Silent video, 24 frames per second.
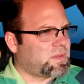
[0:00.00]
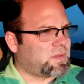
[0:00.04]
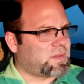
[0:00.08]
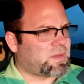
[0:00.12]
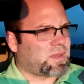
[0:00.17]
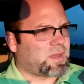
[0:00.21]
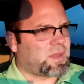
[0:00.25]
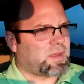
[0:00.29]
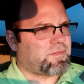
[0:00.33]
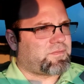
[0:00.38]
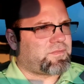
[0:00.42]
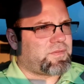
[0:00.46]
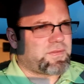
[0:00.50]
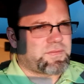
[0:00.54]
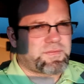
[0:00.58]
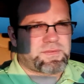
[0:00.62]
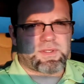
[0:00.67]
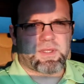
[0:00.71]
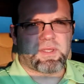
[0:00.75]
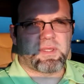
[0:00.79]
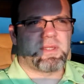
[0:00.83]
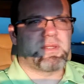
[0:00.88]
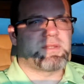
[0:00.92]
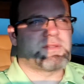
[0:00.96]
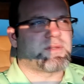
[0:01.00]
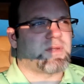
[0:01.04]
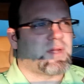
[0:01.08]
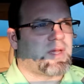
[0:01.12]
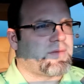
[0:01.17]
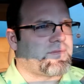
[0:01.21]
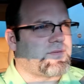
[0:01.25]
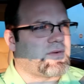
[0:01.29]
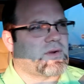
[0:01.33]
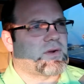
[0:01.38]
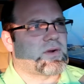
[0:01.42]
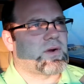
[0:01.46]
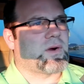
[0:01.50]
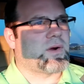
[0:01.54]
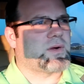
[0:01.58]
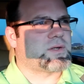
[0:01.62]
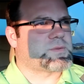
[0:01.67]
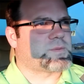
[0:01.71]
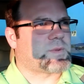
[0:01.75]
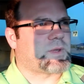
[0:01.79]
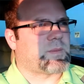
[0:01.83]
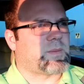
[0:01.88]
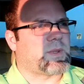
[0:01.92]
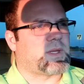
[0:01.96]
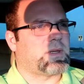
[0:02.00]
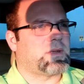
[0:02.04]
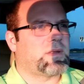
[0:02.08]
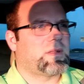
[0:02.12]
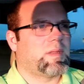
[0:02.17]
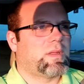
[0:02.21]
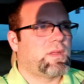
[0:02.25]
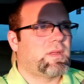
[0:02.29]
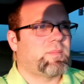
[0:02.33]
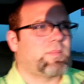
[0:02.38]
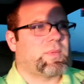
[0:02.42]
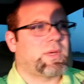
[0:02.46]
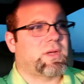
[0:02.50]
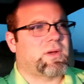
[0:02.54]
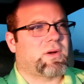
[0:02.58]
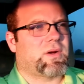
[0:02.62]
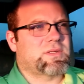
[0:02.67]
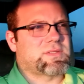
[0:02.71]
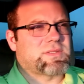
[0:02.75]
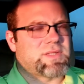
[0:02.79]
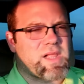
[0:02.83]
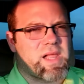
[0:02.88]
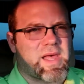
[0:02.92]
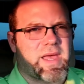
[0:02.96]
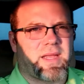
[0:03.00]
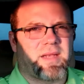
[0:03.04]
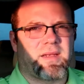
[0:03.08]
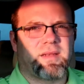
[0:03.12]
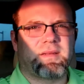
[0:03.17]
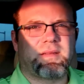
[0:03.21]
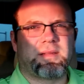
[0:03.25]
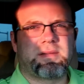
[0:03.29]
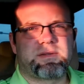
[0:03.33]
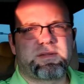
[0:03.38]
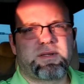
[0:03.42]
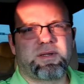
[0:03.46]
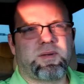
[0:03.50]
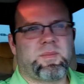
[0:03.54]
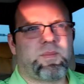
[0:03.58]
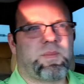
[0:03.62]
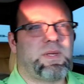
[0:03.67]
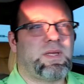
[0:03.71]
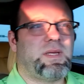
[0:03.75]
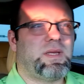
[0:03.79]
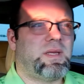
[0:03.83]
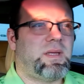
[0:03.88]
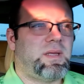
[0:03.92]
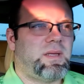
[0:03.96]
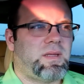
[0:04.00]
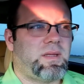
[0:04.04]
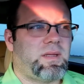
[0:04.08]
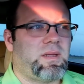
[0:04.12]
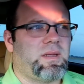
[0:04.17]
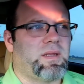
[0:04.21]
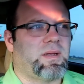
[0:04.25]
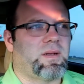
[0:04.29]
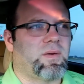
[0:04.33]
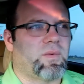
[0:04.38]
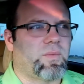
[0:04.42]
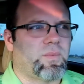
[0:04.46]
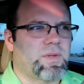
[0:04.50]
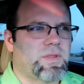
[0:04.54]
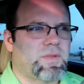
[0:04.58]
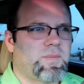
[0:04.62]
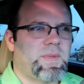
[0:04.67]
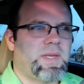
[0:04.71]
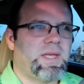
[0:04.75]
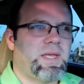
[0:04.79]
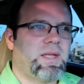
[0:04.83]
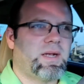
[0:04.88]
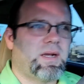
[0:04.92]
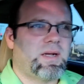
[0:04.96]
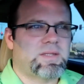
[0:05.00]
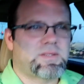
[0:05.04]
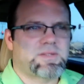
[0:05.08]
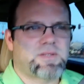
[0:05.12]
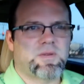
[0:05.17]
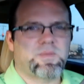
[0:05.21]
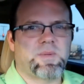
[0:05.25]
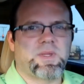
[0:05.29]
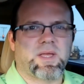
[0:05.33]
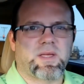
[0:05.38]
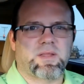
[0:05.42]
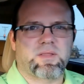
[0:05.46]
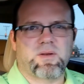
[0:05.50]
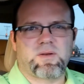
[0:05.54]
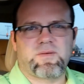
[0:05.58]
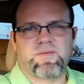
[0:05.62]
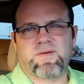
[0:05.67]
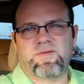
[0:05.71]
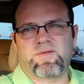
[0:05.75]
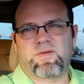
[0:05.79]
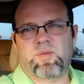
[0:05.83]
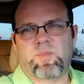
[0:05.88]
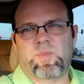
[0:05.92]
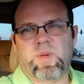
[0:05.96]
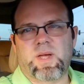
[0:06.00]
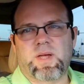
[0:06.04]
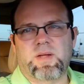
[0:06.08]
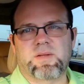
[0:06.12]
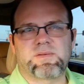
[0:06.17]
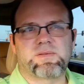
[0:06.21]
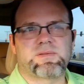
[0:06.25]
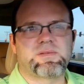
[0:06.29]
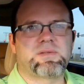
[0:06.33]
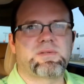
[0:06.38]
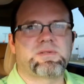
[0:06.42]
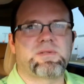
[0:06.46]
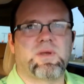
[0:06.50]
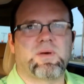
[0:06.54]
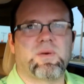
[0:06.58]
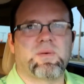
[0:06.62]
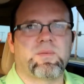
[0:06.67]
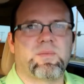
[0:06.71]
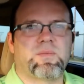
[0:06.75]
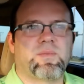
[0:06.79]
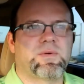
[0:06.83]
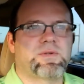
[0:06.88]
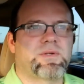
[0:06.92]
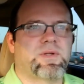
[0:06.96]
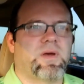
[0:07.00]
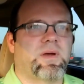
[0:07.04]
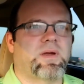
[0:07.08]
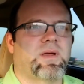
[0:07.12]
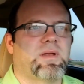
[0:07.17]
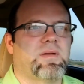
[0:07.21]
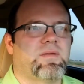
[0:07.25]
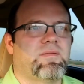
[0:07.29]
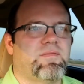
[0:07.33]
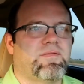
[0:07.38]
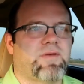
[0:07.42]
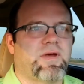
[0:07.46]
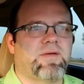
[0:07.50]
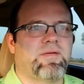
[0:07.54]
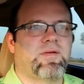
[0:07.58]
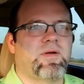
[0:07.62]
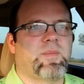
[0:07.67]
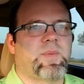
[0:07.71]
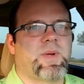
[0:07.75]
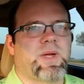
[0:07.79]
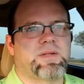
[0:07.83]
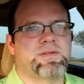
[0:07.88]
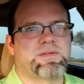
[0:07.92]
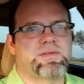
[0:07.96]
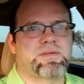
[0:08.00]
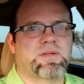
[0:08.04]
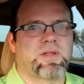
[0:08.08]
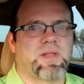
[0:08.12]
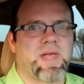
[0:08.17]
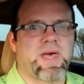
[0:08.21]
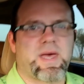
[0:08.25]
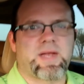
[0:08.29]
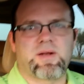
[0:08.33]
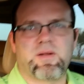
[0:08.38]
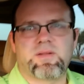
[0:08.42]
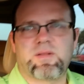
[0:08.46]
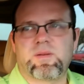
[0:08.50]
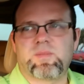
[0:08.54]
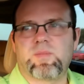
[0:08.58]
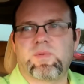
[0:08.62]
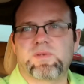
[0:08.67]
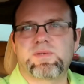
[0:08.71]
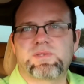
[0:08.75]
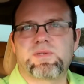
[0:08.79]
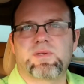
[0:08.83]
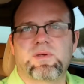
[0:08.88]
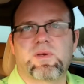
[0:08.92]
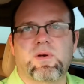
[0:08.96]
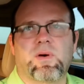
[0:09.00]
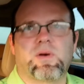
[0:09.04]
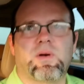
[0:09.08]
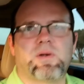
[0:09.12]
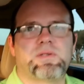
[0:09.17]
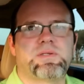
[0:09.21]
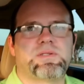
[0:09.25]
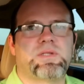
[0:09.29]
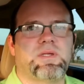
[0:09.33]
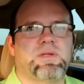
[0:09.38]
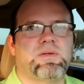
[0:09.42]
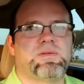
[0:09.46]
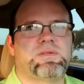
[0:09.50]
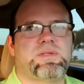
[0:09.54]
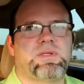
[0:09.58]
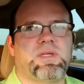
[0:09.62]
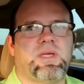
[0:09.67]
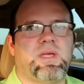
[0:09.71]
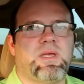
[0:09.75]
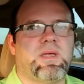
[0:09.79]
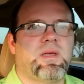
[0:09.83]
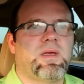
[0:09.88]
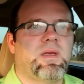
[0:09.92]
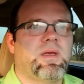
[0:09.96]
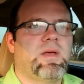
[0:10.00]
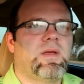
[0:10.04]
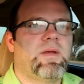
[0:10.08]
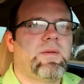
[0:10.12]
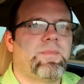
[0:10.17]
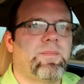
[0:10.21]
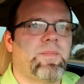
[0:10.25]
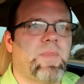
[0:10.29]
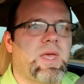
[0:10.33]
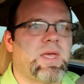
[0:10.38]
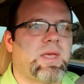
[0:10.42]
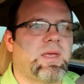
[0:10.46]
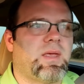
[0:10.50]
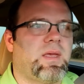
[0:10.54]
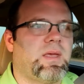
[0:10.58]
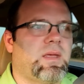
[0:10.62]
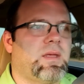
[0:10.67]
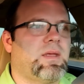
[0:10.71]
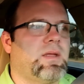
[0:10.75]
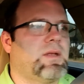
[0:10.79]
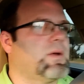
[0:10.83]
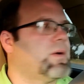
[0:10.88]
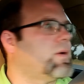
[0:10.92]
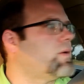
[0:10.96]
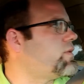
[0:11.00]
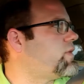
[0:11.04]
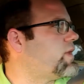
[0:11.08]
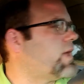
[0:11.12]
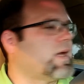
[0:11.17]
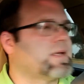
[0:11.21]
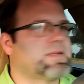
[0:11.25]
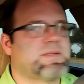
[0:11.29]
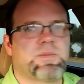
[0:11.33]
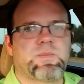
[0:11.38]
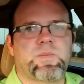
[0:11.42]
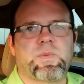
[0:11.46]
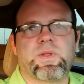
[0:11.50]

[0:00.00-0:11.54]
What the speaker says: the 5th gens or heavier cars, but I mean, my car's light. It's going to be, you know, with me in it, it's going to be like 3,500 pounds. So we're talking 500 pounds lighter than most of the cars that you see making, you know, 1,000